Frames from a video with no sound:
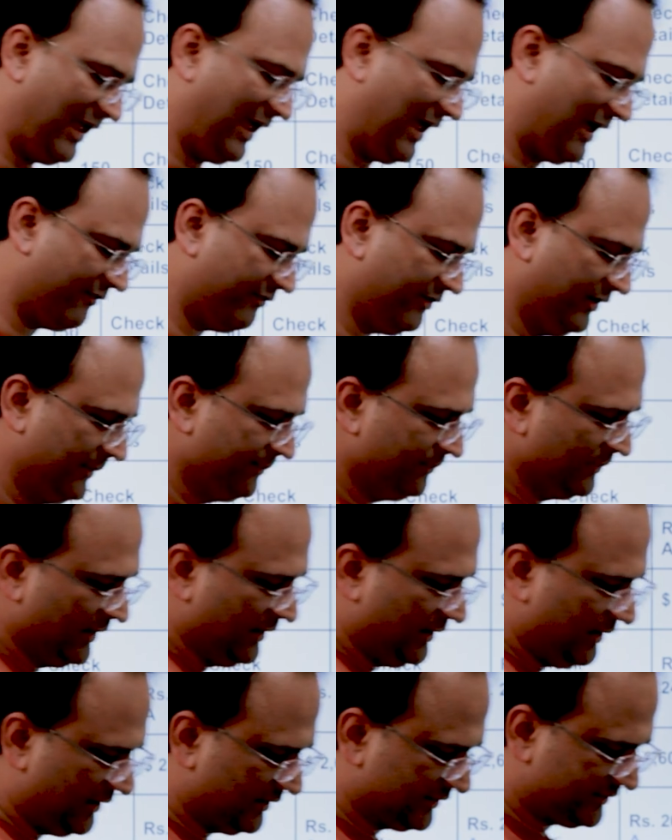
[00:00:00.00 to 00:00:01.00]
have
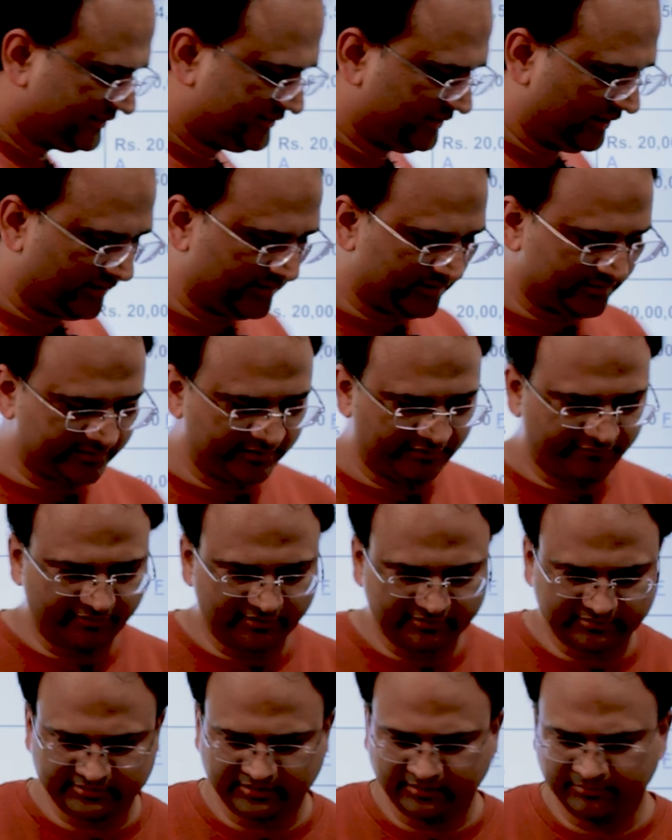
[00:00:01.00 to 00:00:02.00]
a, a
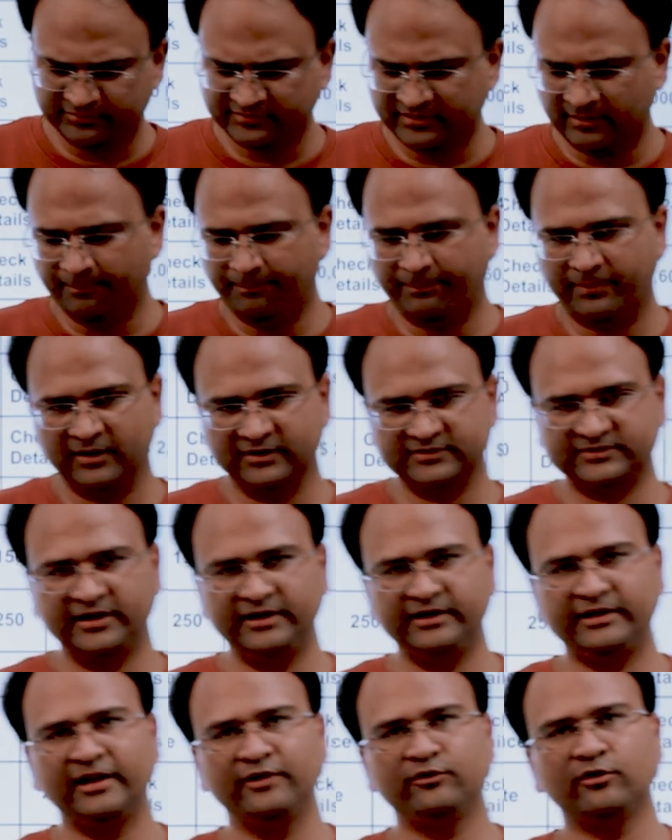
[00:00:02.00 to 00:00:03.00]
several, some some
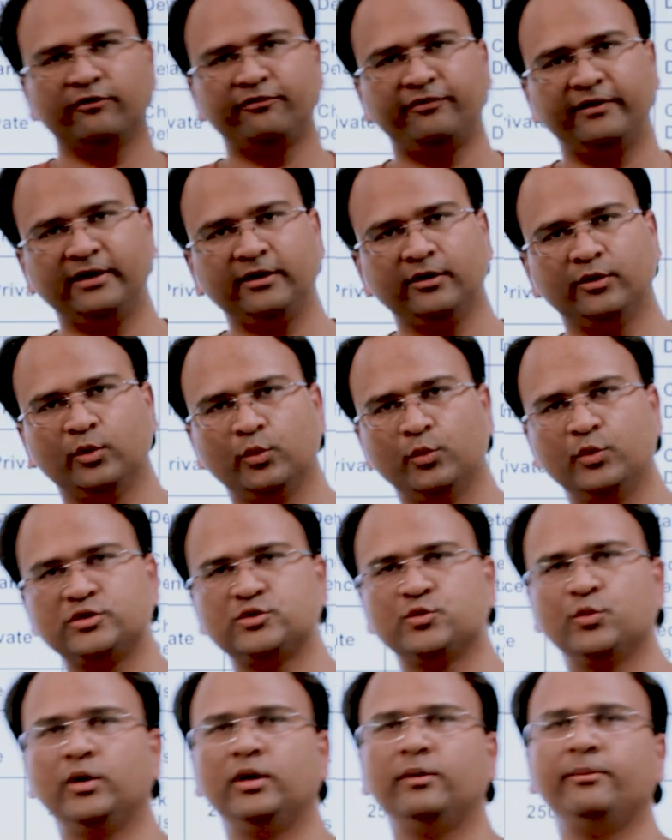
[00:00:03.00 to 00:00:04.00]
percentage of it
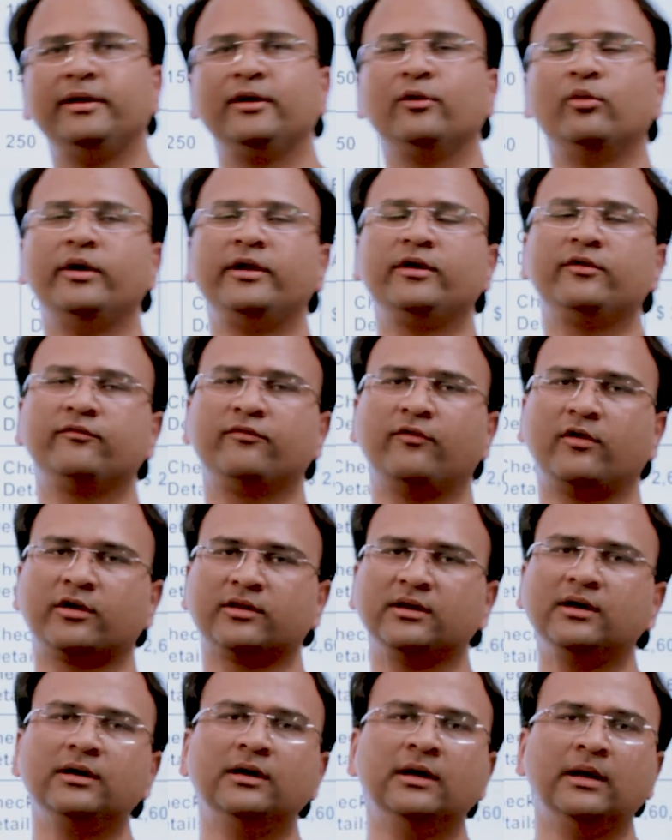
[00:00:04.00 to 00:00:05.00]
which will be going for
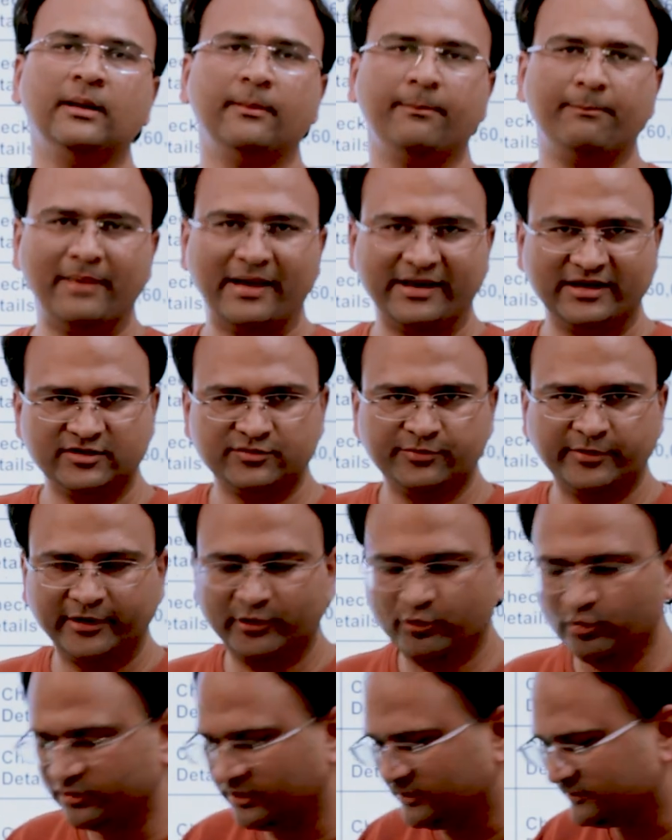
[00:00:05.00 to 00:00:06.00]
the
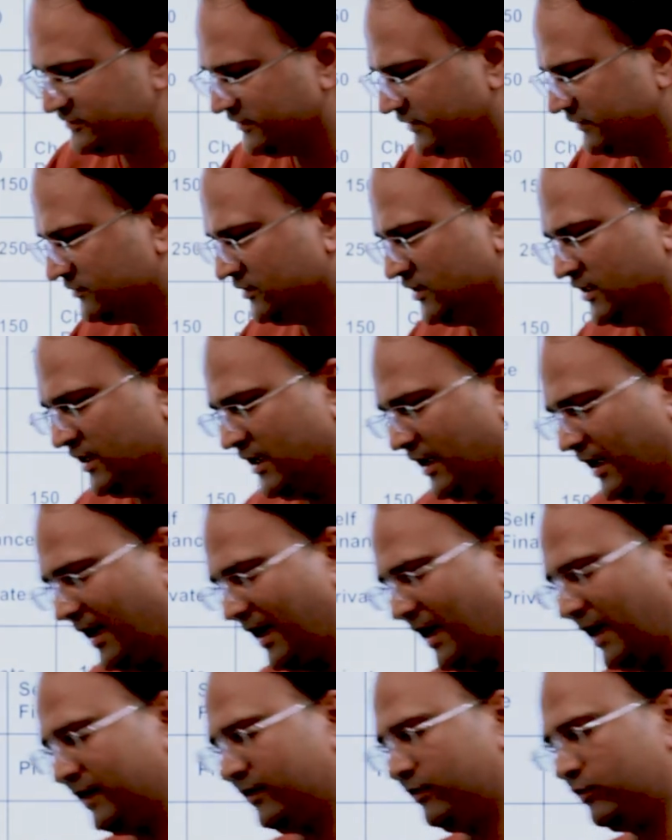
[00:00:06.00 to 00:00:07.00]
management quota seats
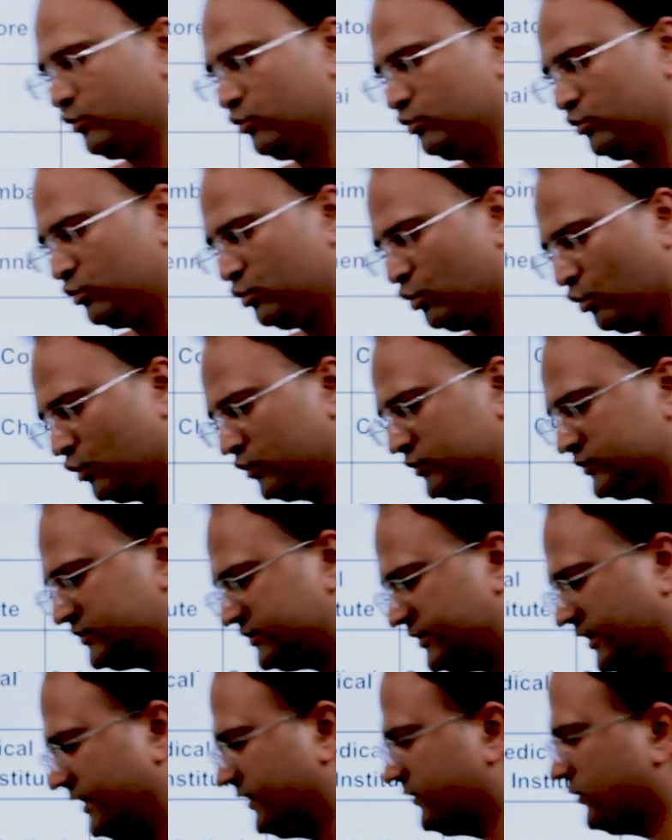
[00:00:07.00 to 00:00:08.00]
and to those
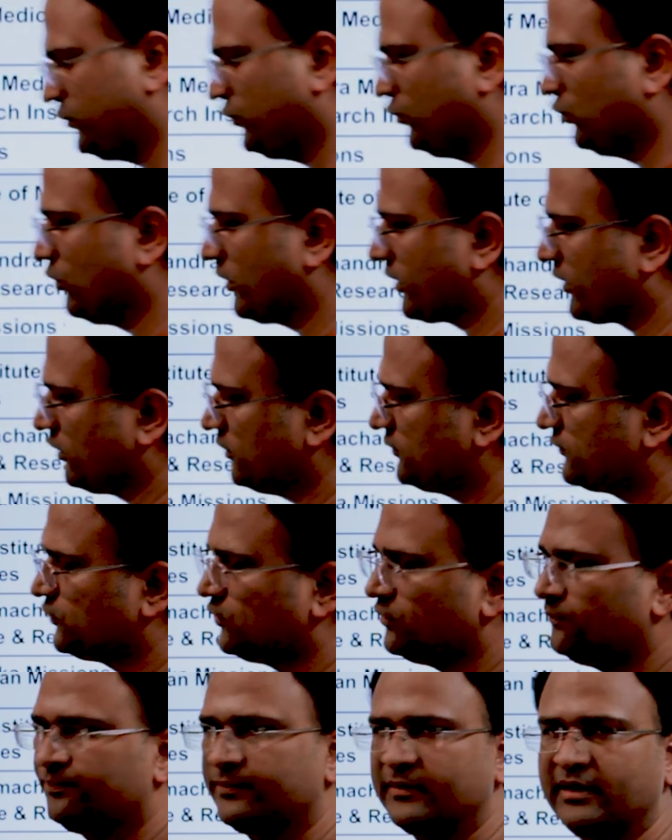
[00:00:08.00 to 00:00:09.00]
seats you are
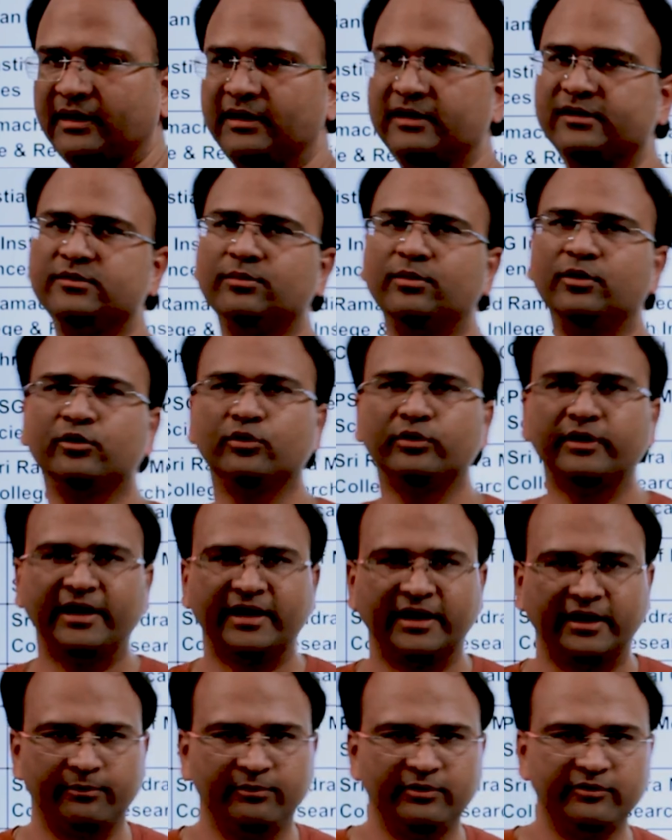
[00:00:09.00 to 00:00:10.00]
also eligible to
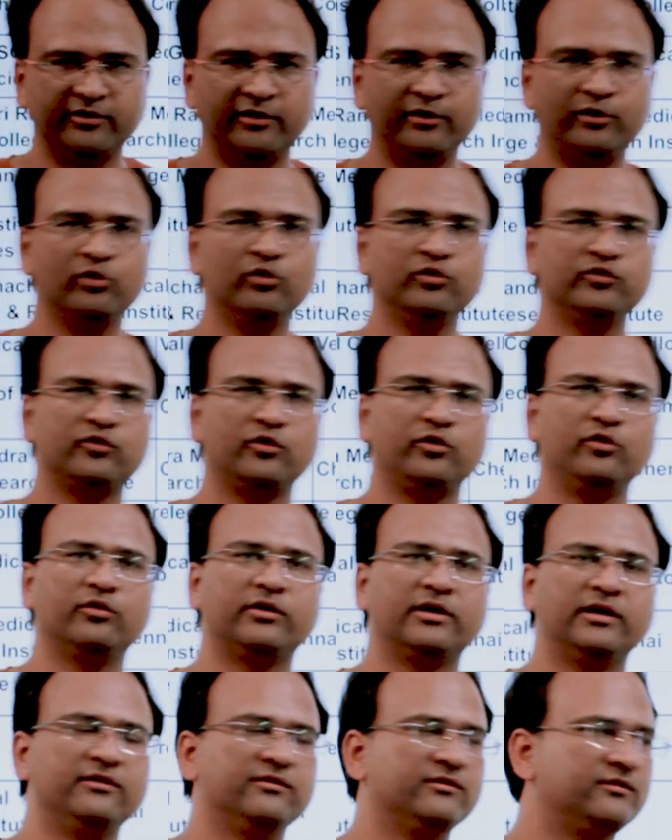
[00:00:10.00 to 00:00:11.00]
take admission to so you
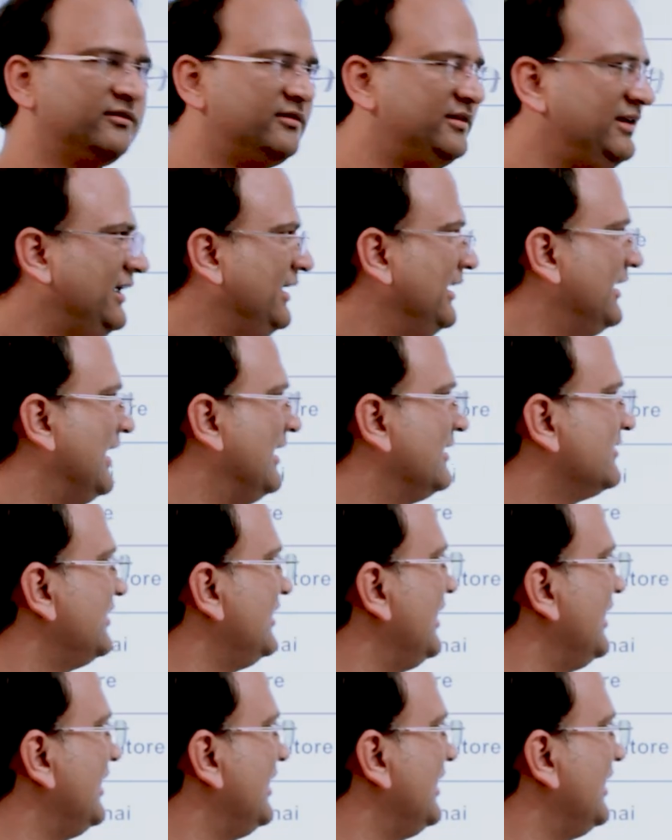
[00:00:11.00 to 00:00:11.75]
can see it as